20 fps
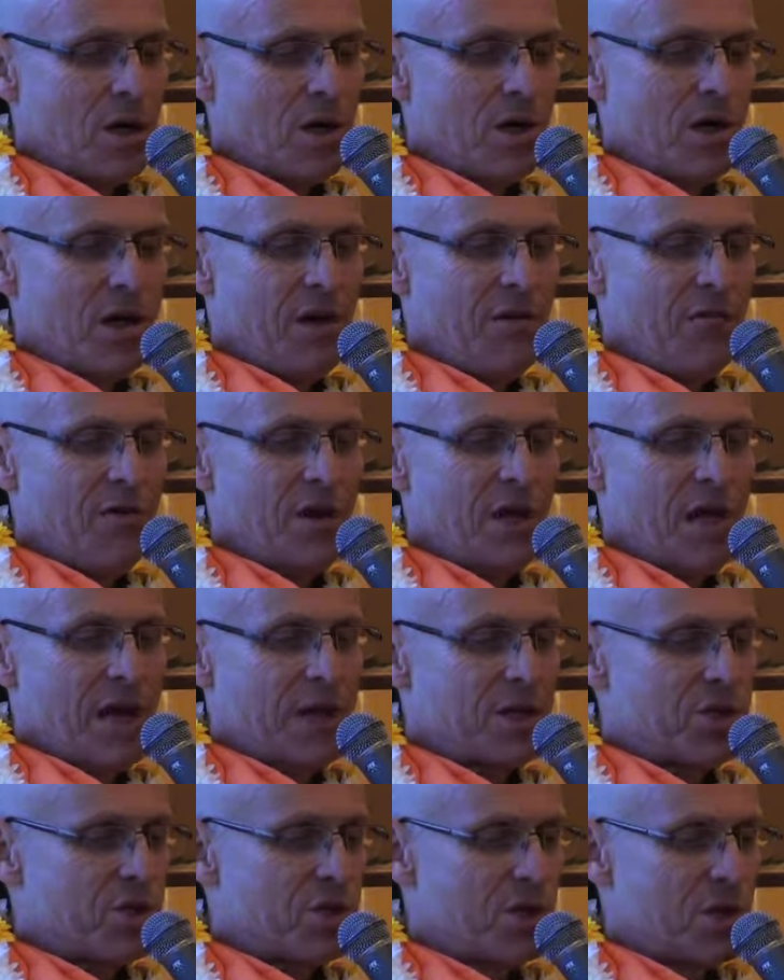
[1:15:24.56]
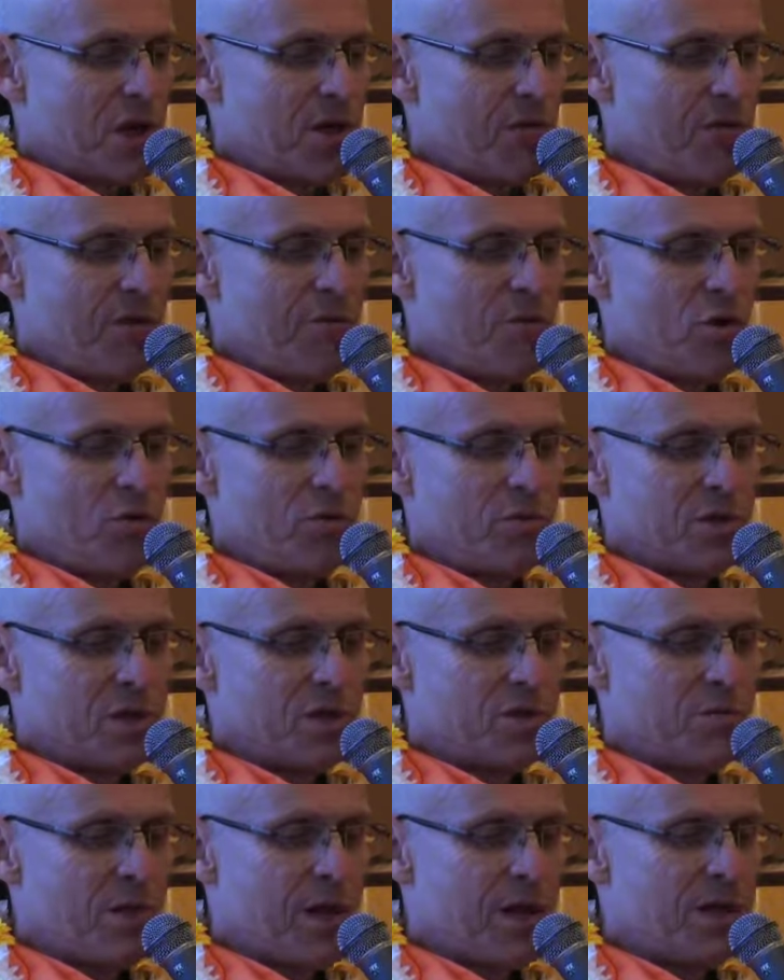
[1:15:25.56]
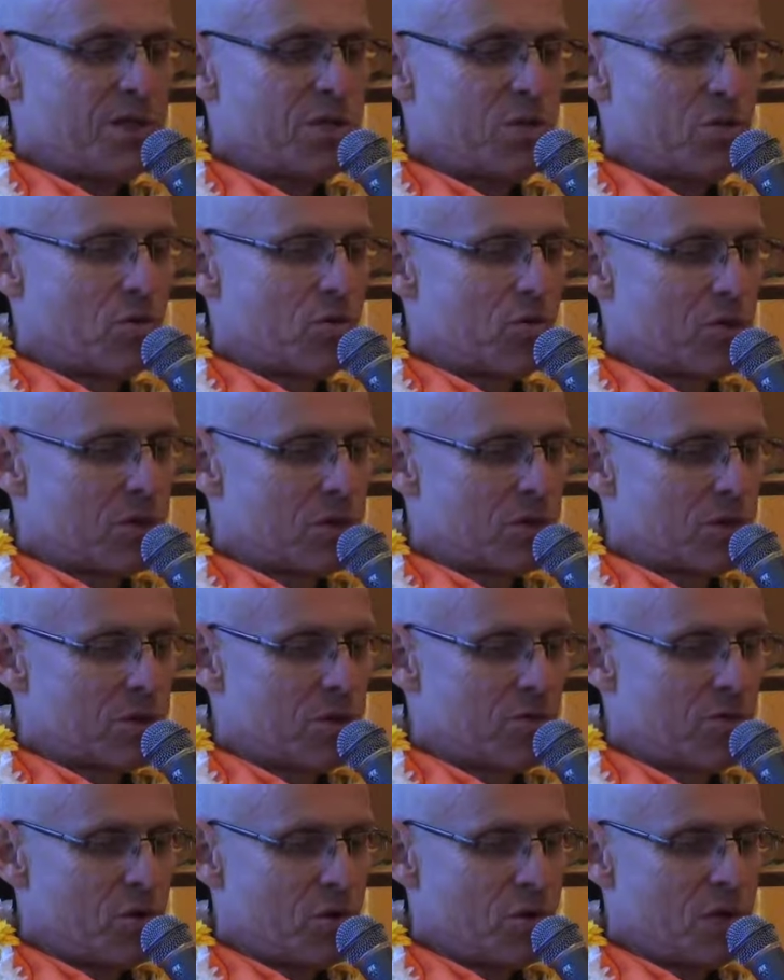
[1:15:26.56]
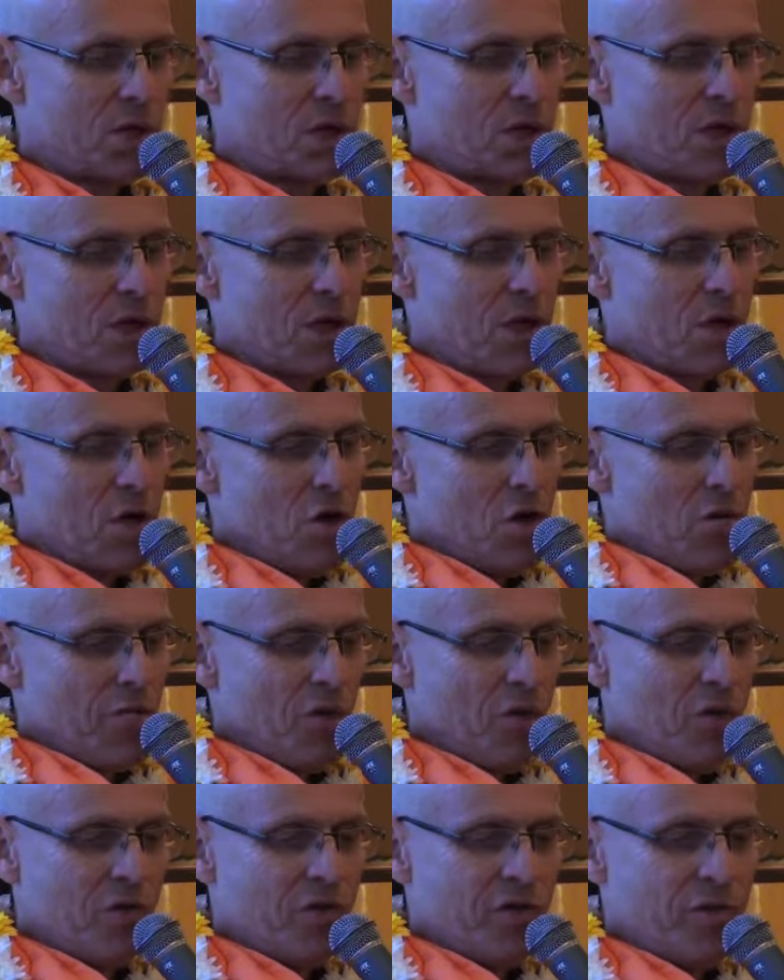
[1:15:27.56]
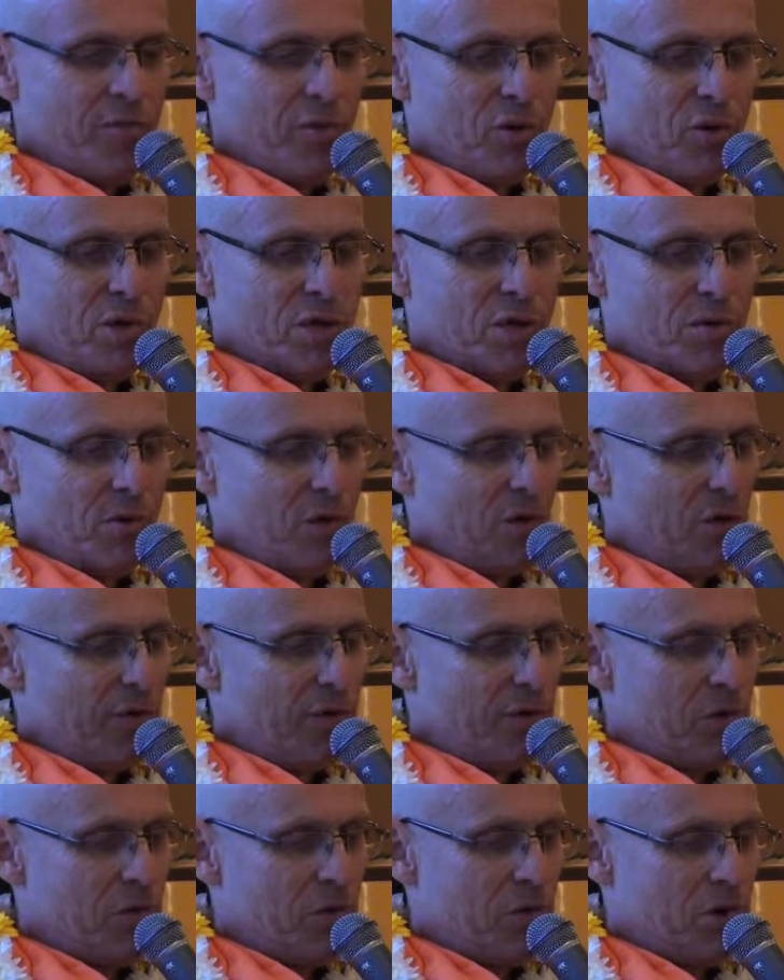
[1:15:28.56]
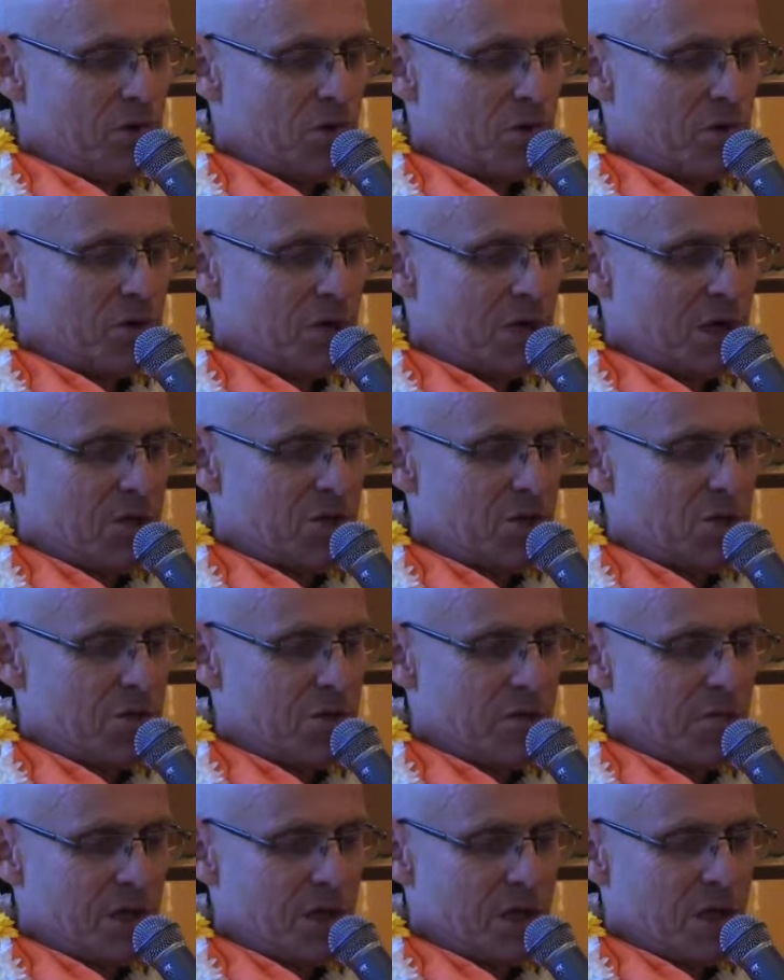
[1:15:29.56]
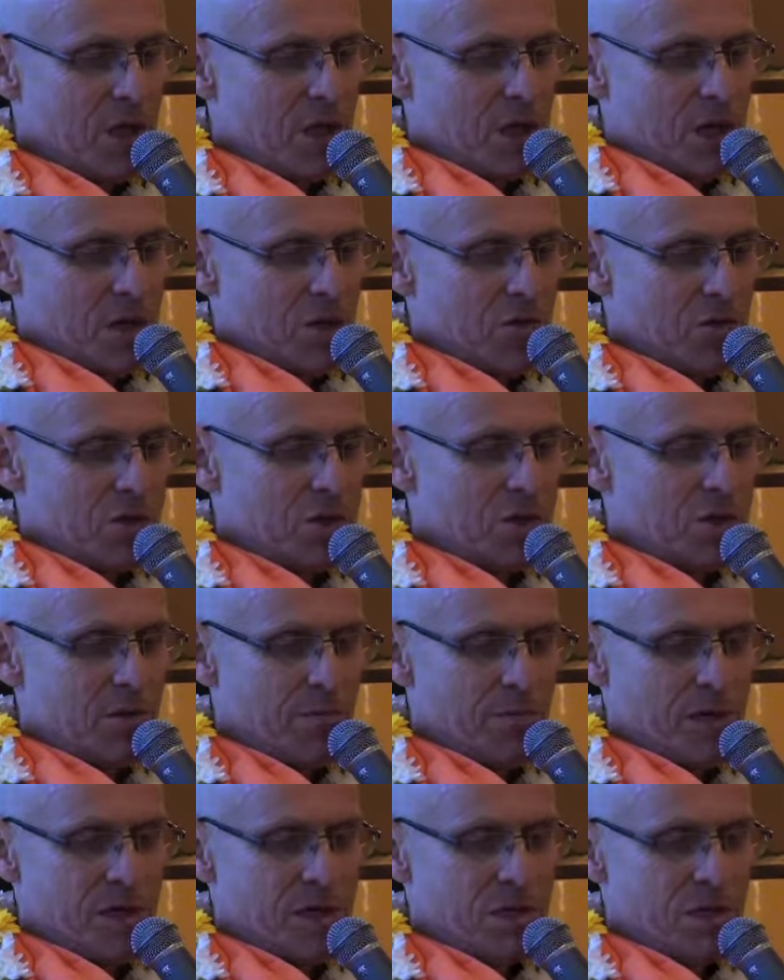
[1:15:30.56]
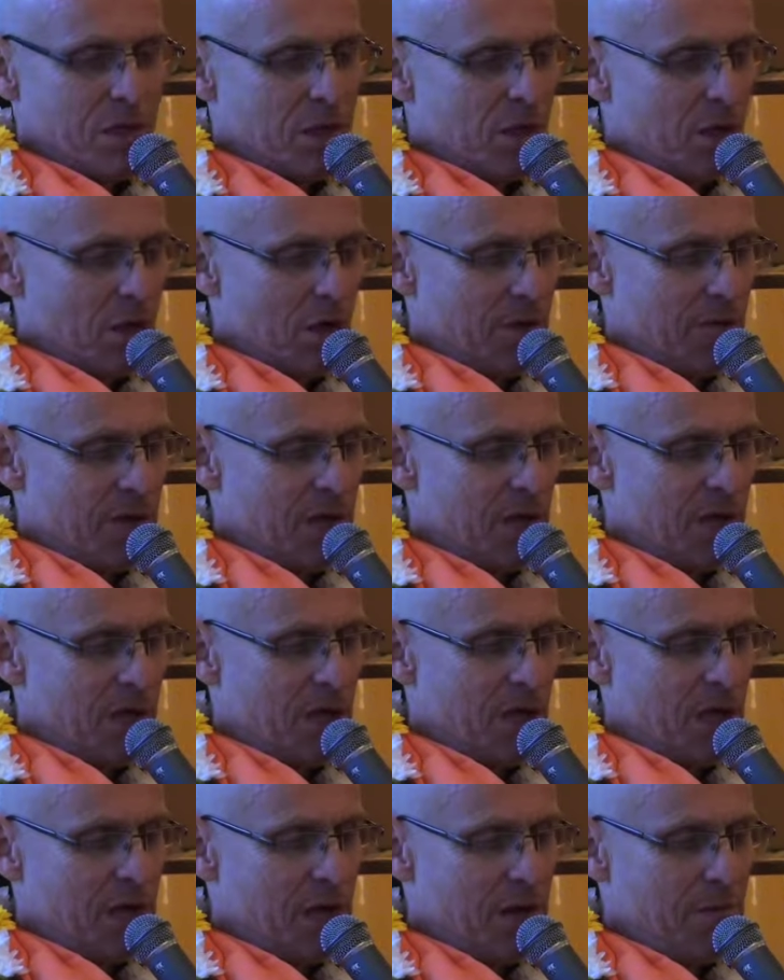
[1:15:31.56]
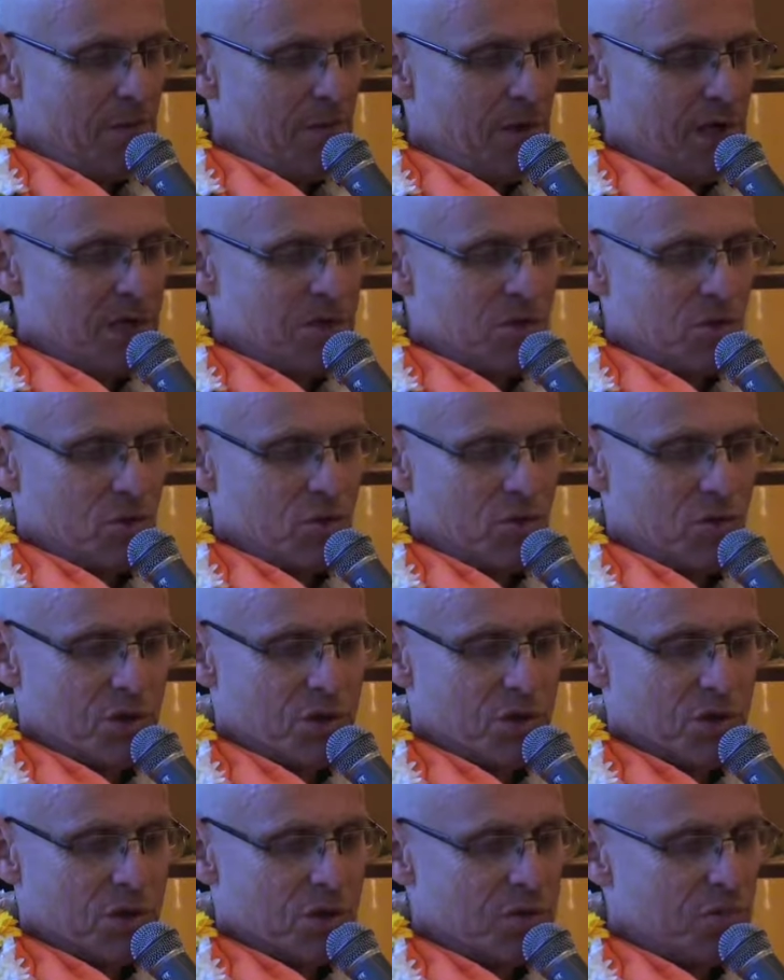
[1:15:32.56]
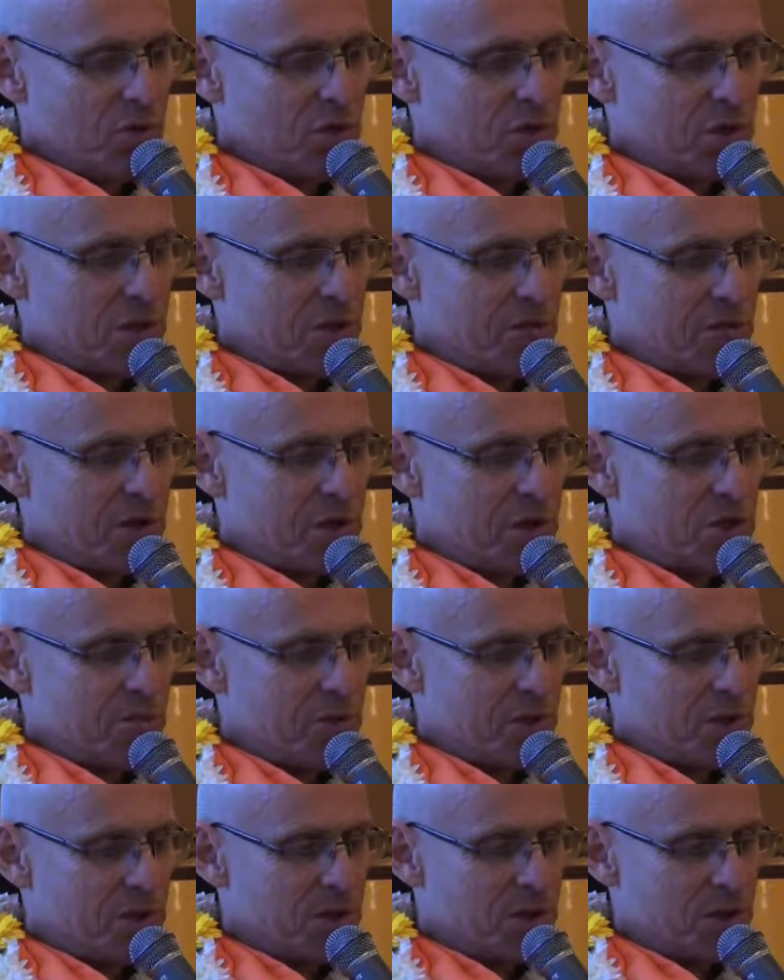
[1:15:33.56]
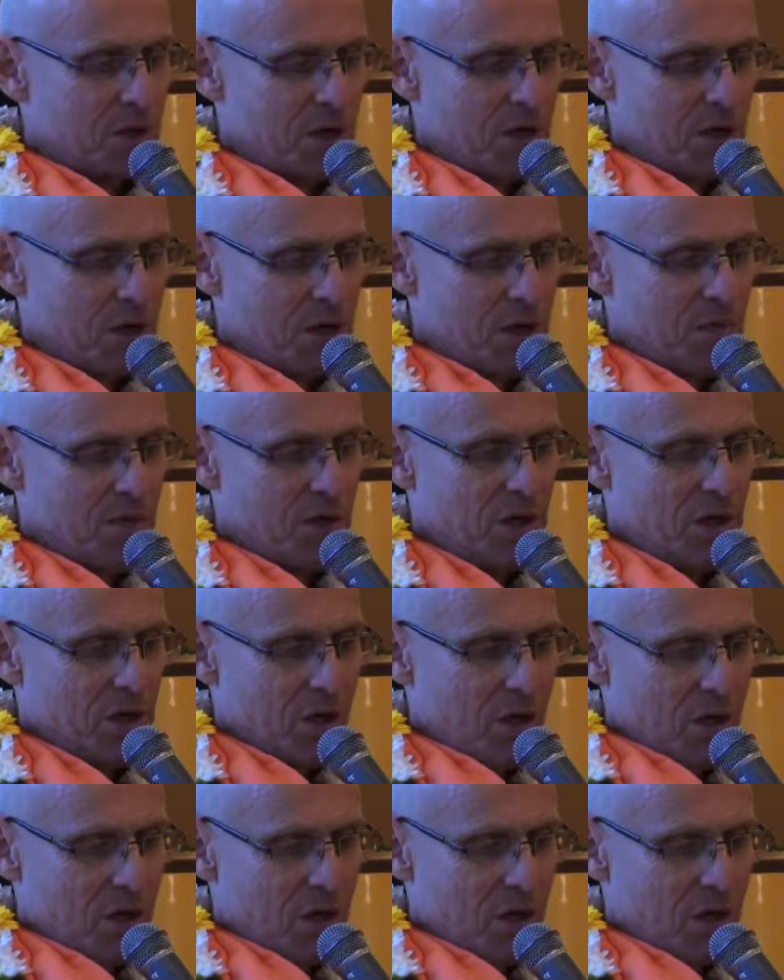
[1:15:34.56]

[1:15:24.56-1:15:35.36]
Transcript: Our every action, every moment is based on Krishna's mercy. Both the points above look contradictory to me. Krishna makes our karma, and again, based on Krishna's mercy, we experience our karma.